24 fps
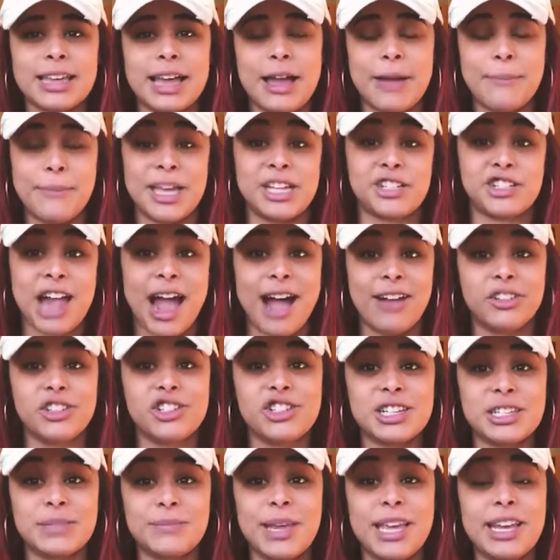It
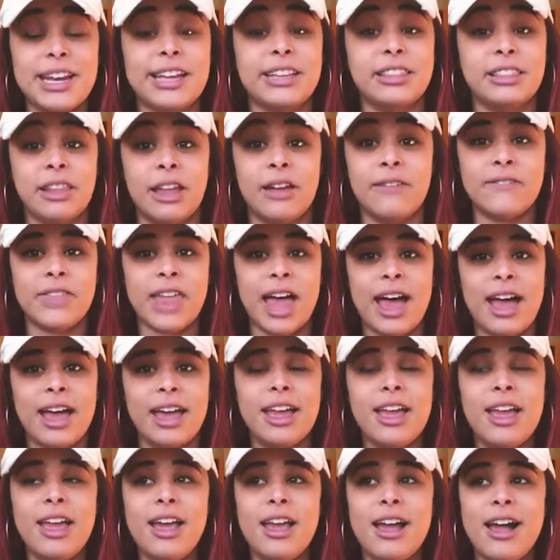challenges me and I love that.